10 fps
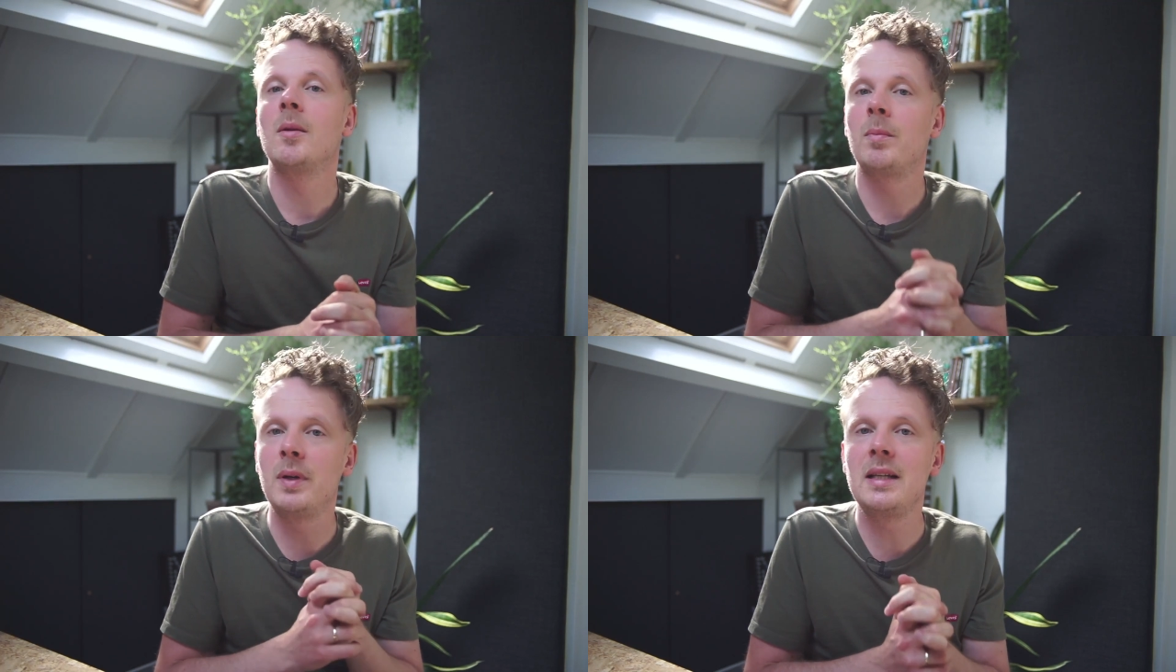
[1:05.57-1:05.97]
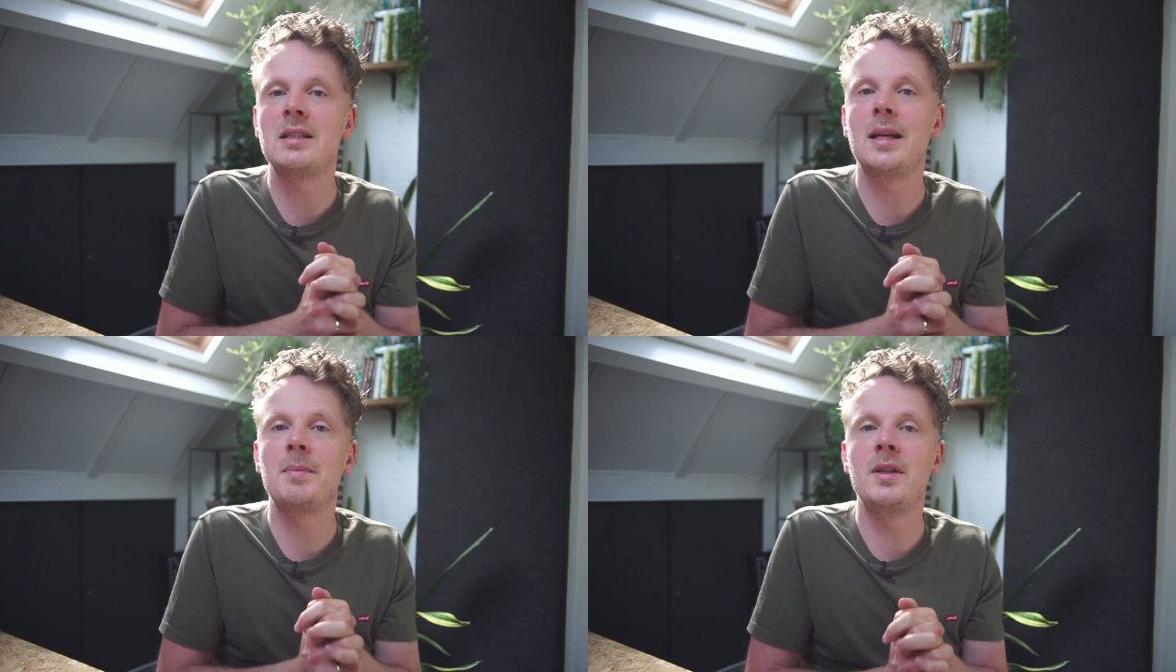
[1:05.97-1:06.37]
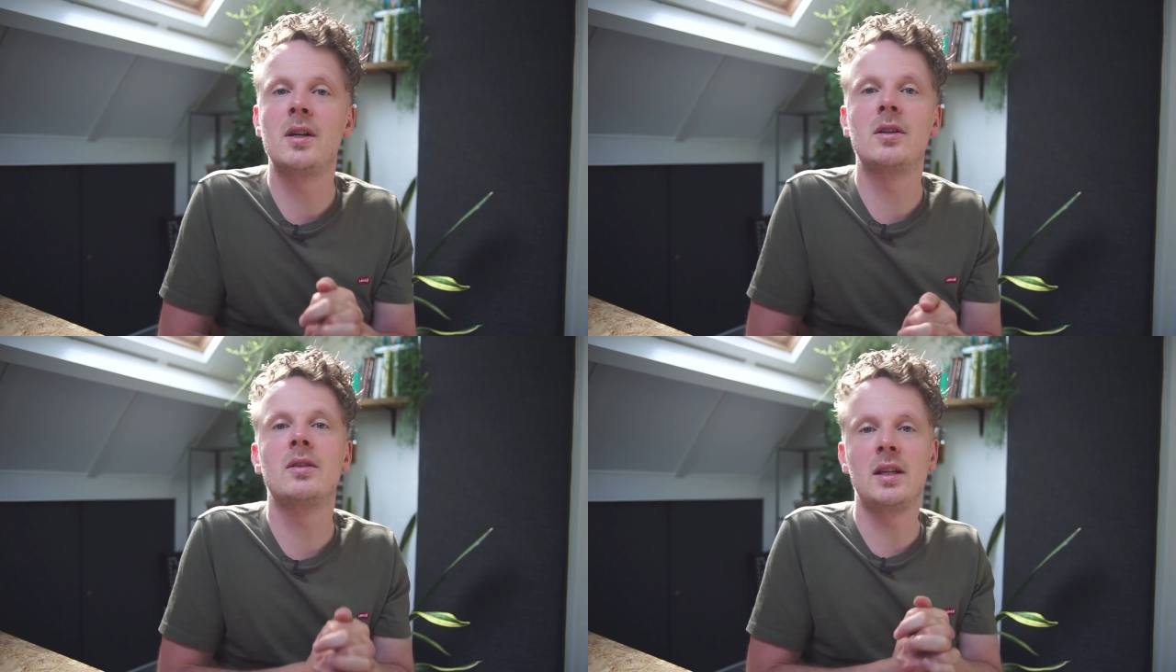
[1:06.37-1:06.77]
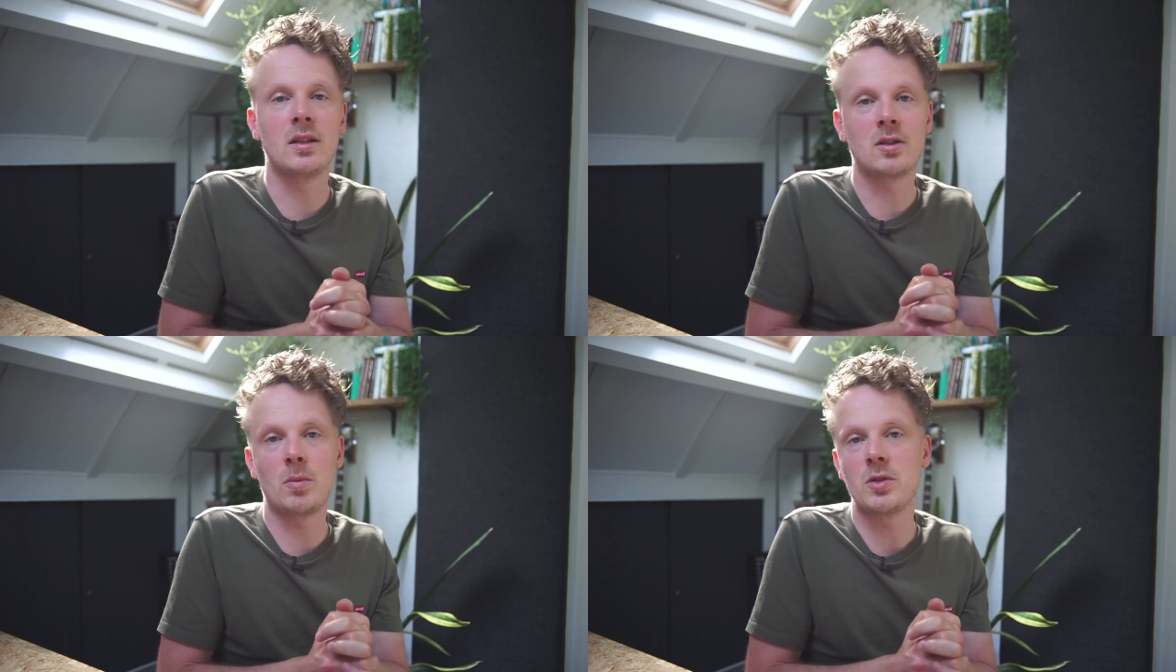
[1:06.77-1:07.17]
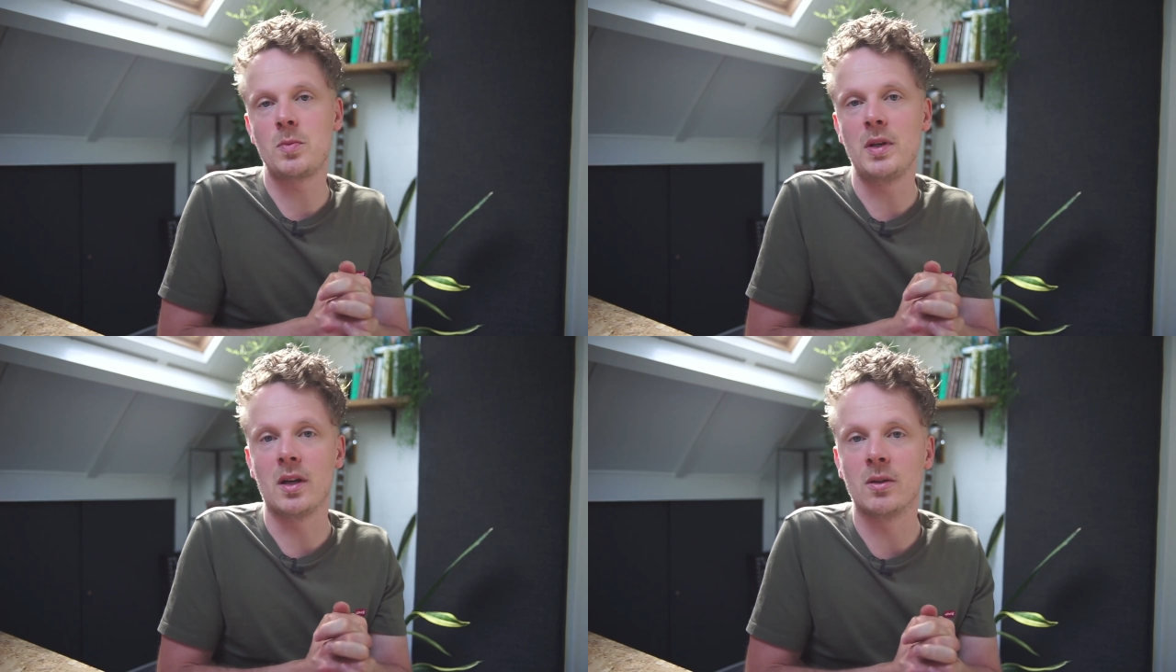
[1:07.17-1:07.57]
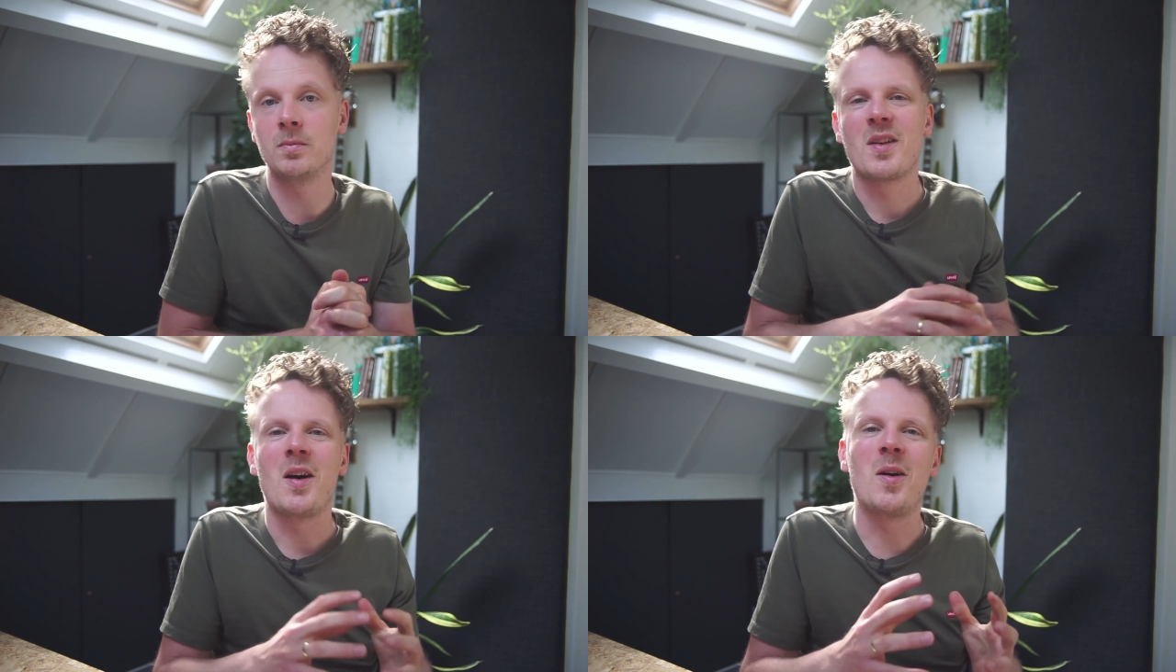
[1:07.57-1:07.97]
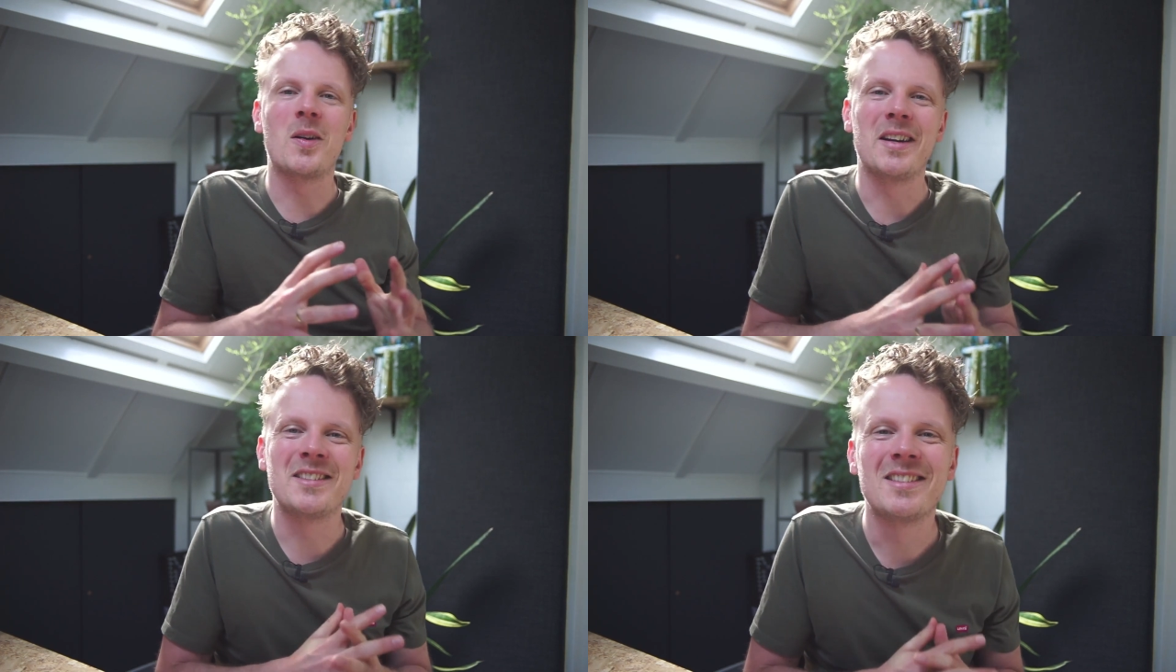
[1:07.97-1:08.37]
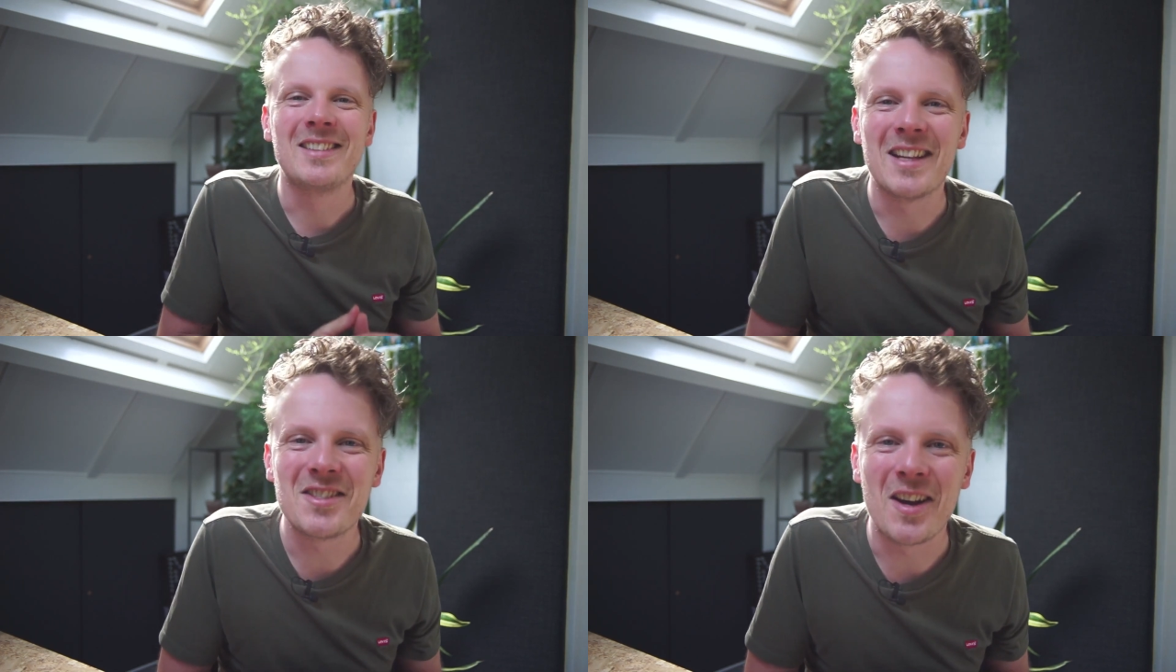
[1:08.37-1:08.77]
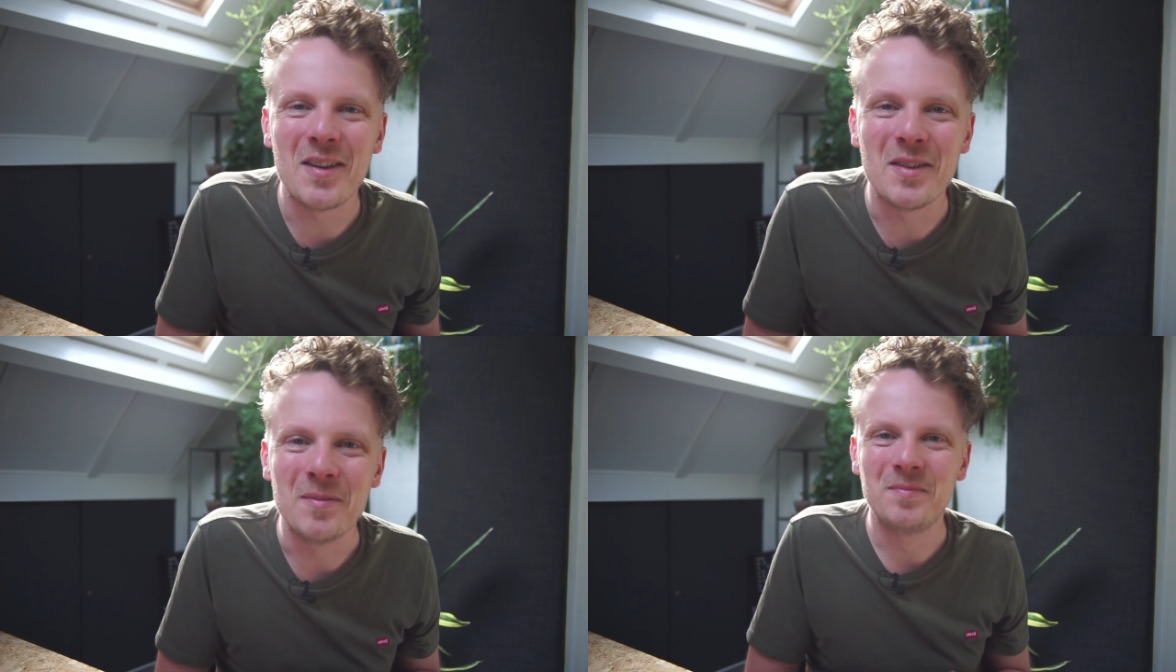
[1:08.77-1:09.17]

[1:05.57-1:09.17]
please let me know in the comments below. Alright, let's dive in.